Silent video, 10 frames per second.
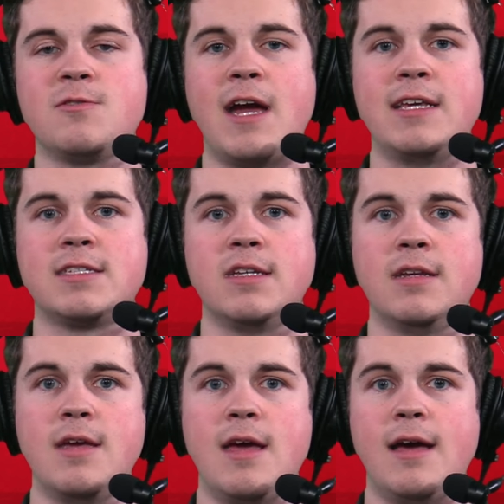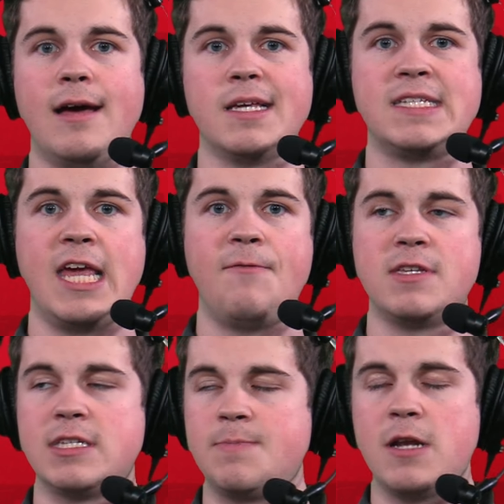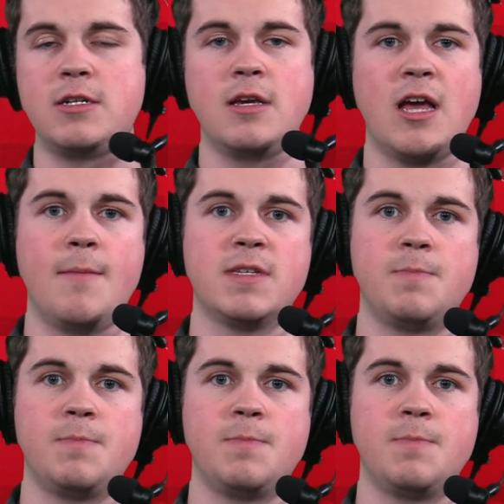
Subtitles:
Rice and see if a suspension comes.